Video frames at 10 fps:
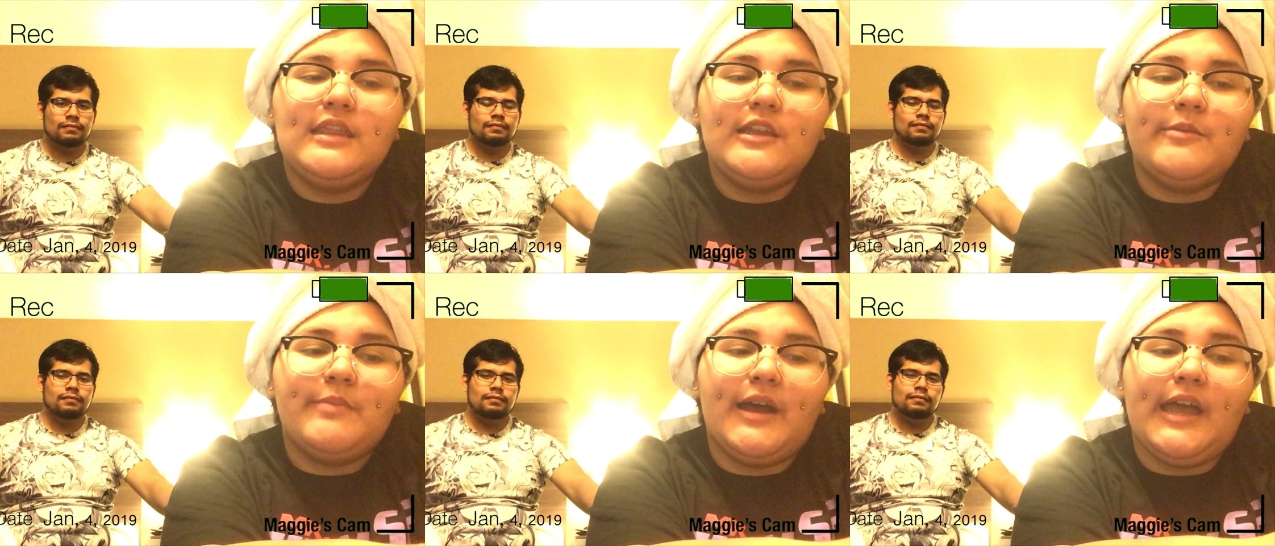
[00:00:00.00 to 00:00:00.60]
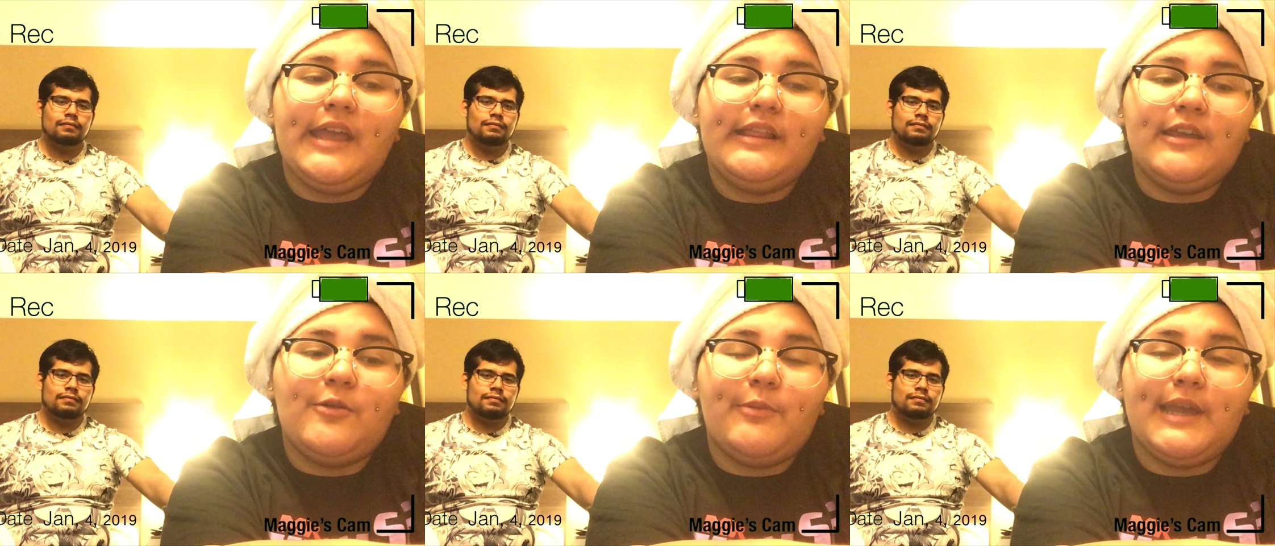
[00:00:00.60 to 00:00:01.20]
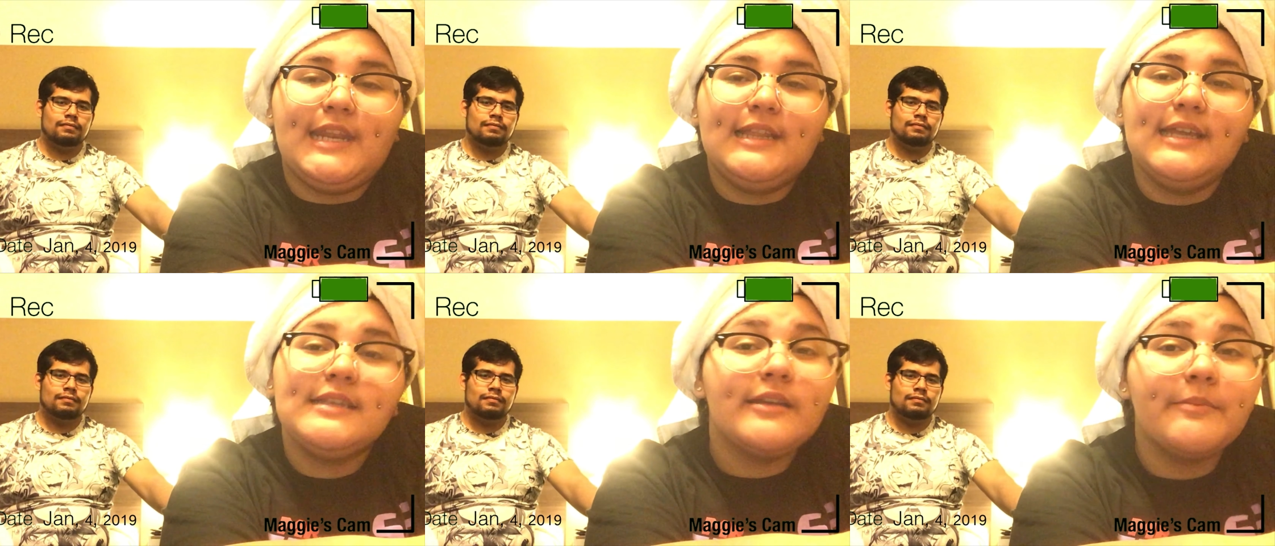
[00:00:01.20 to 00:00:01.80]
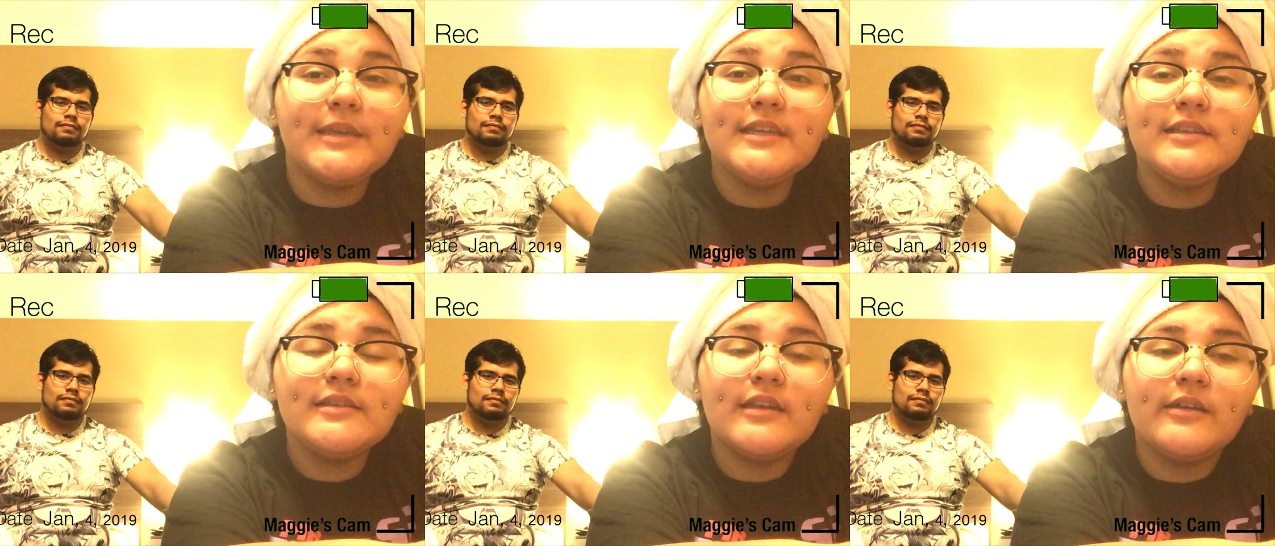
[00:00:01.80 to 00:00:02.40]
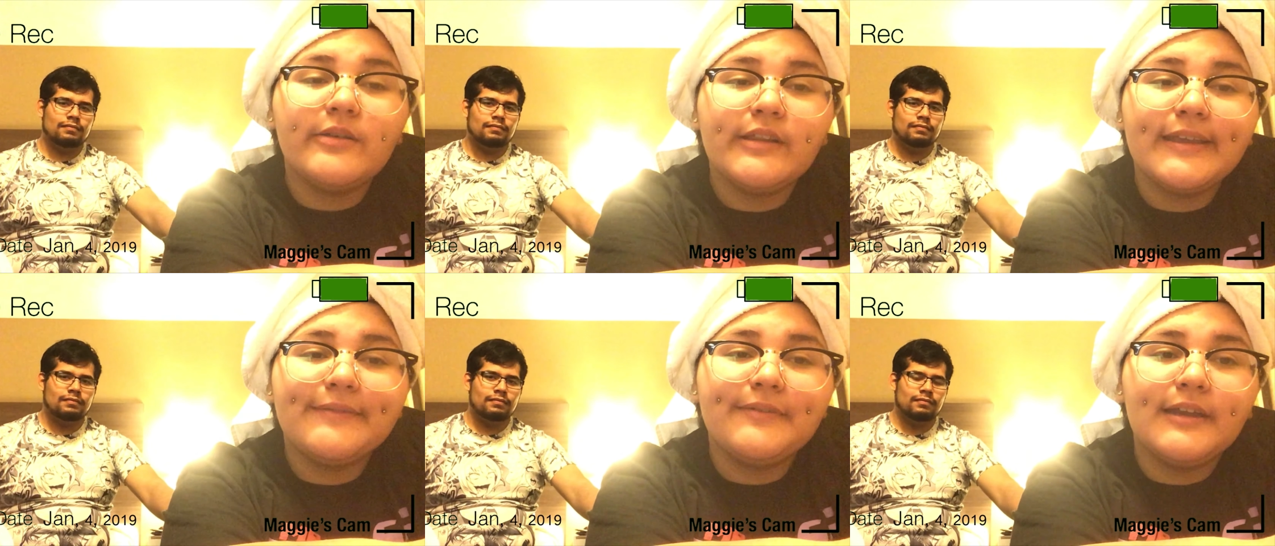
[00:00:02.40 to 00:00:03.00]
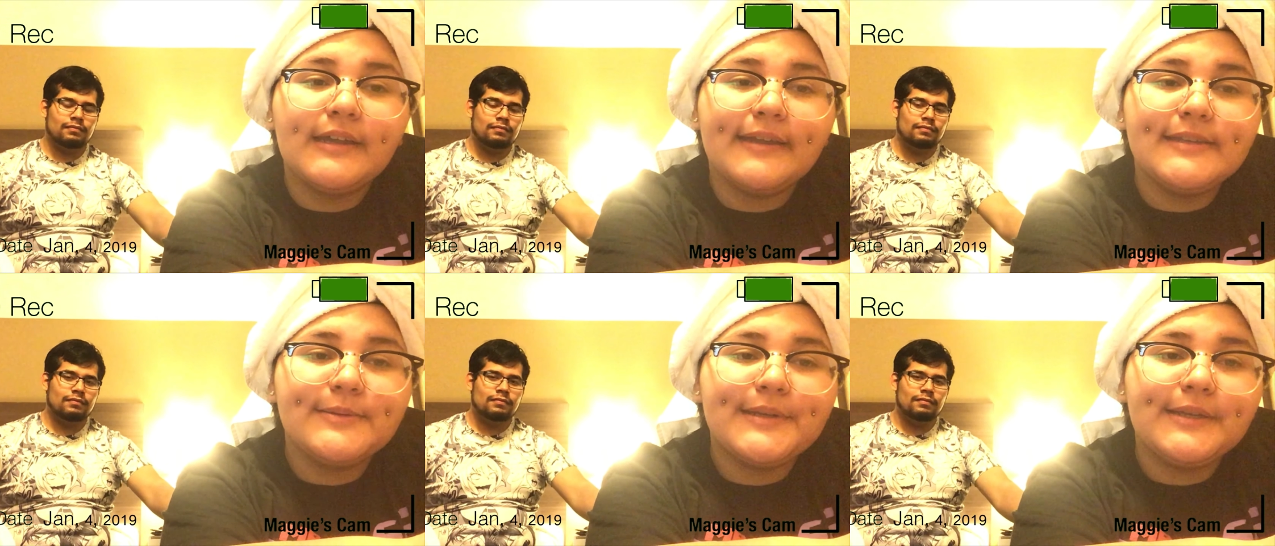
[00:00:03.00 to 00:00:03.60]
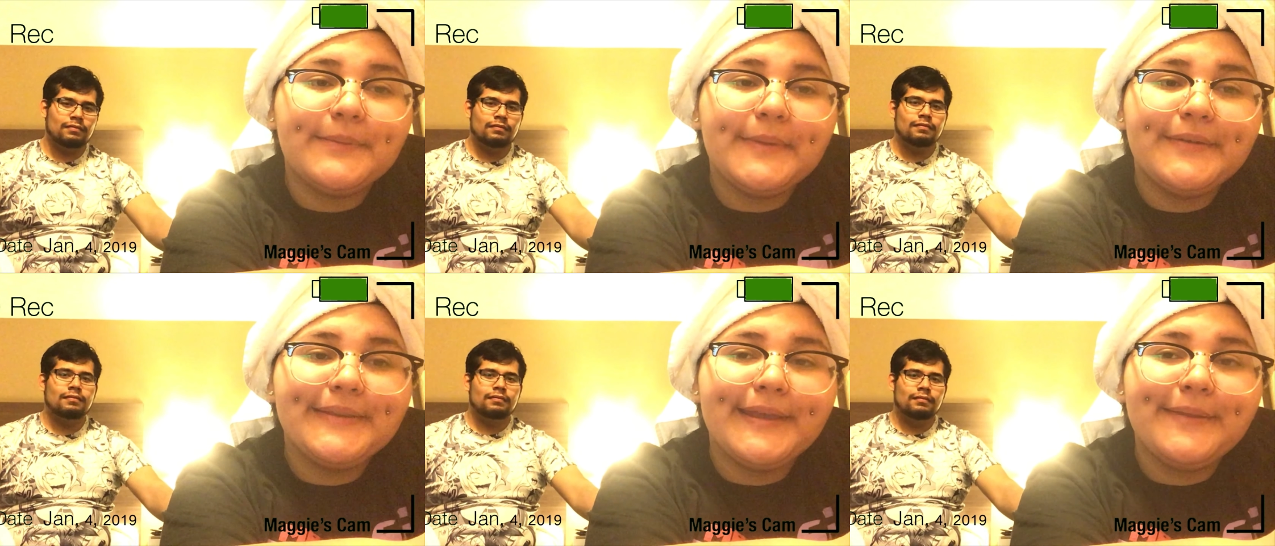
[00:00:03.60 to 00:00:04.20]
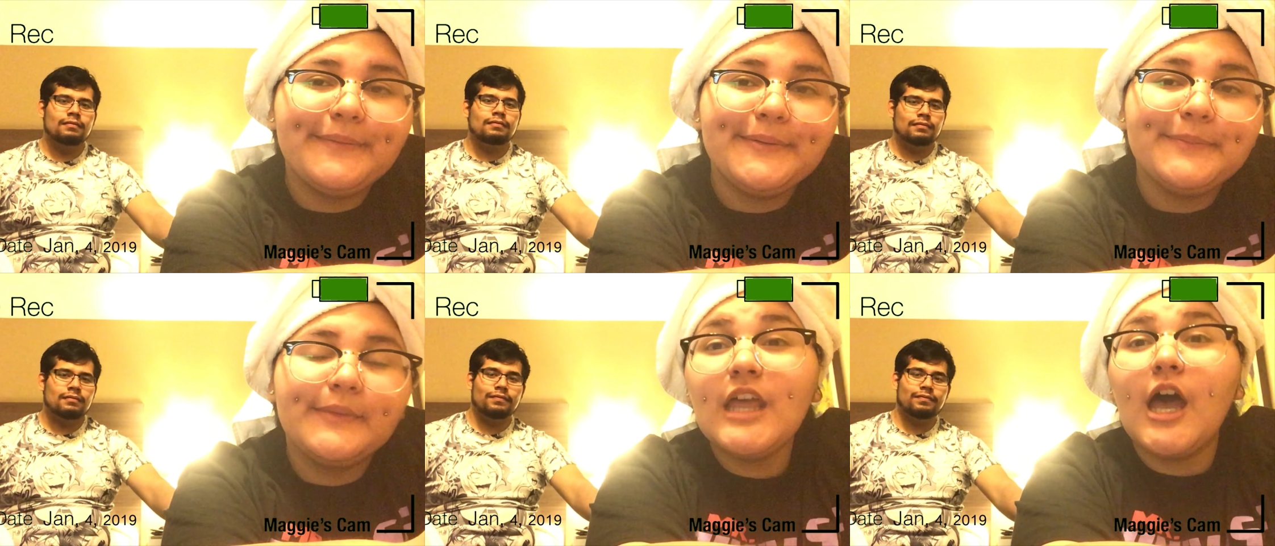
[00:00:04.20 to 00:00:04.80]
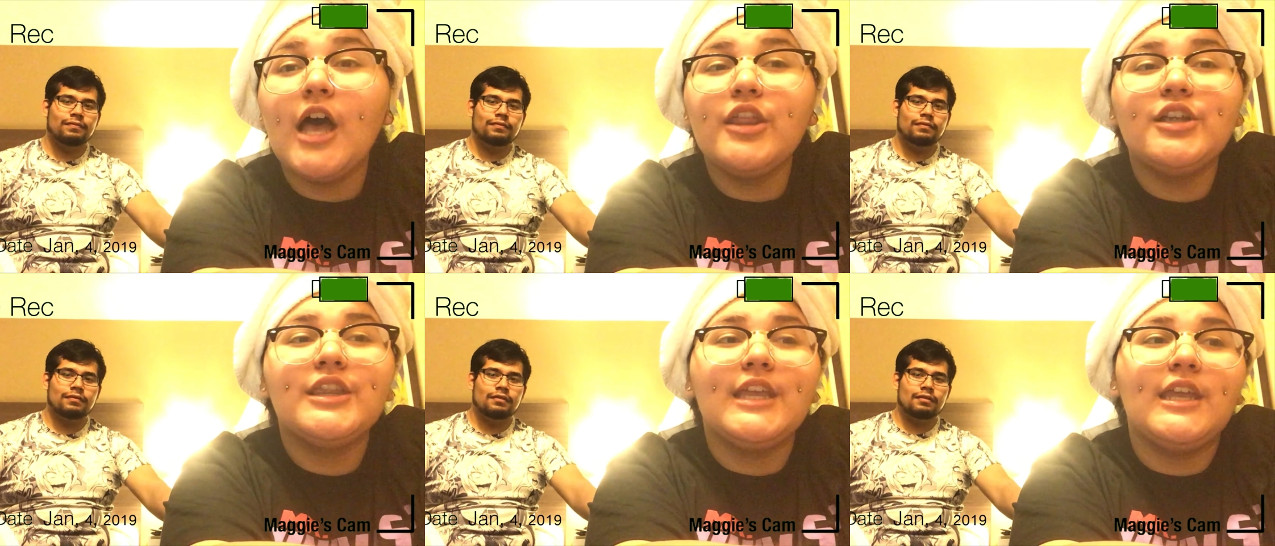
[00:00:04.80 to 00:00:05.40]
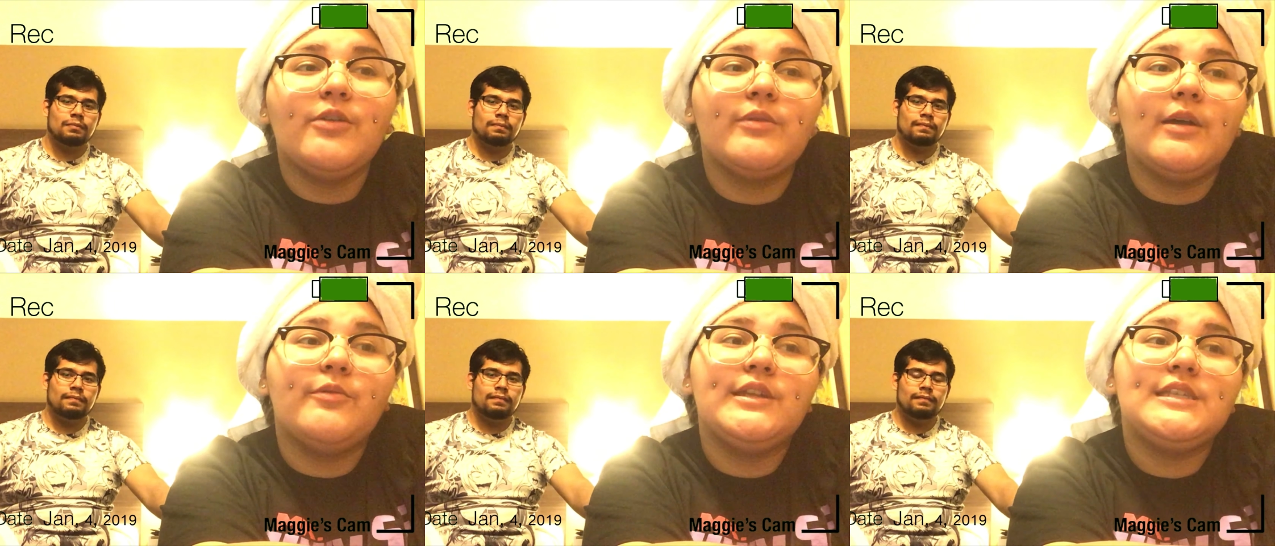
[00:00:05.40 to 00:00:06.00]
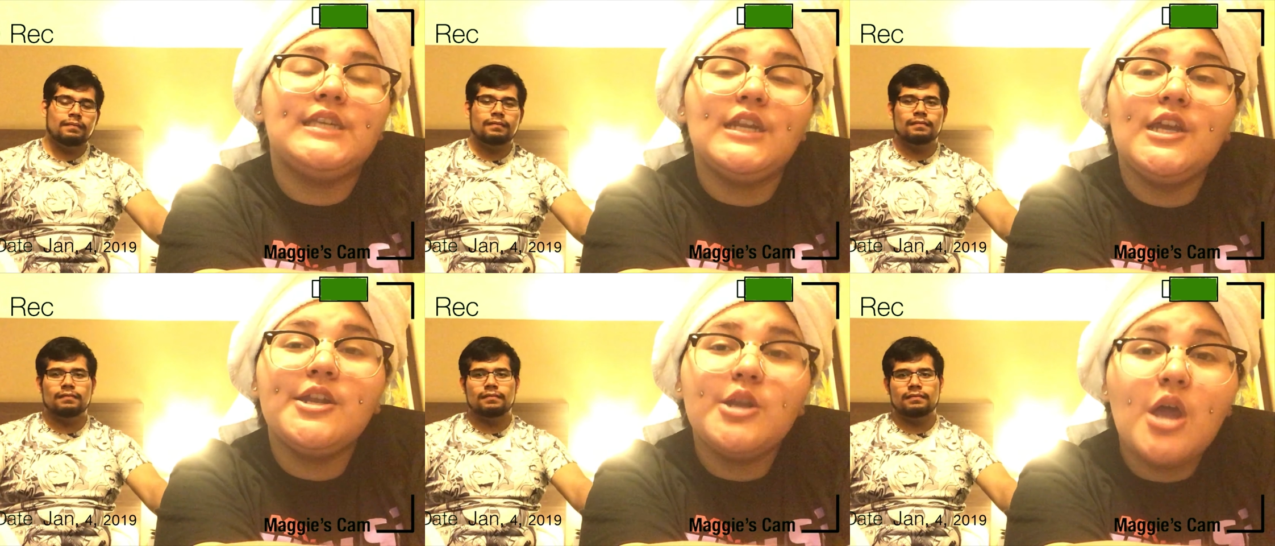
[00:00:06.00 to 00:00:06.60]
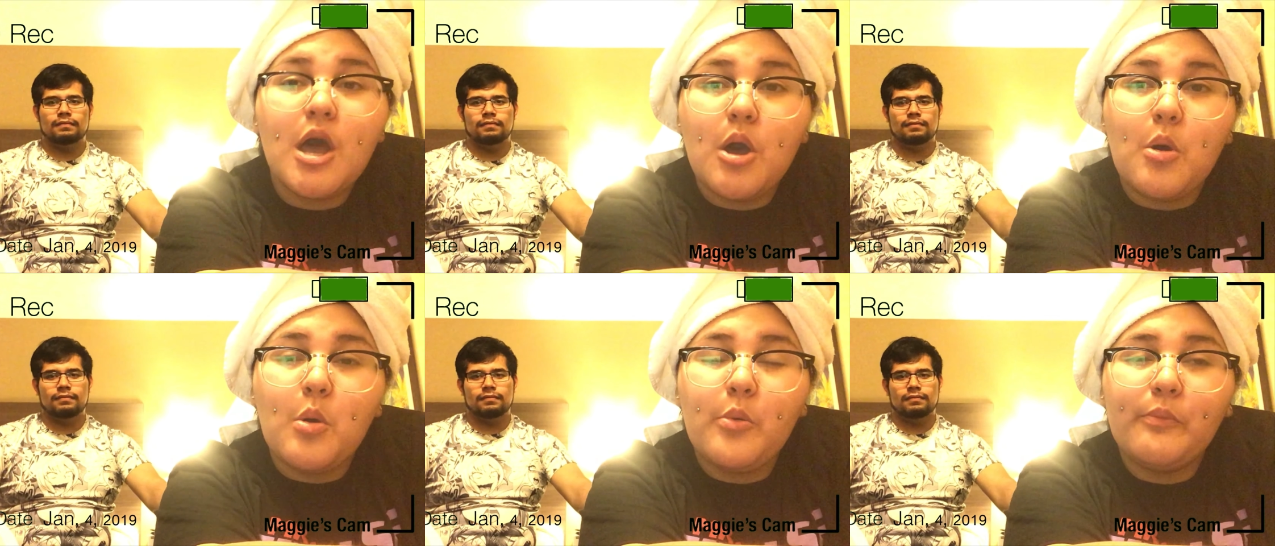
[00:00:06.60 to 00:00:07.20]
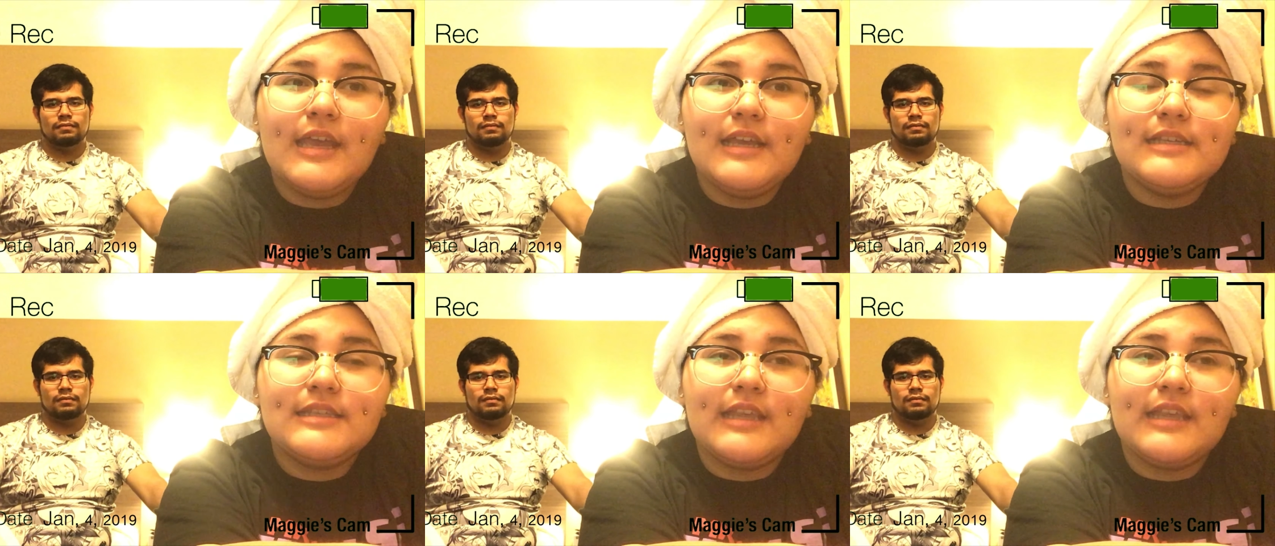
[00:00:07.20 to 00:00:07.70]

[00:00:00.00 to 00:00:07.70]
Speaker 1: nearby like waiting like dummies. We're like, fuck, I just want to go to my hotel room. The other thing what we didn't know is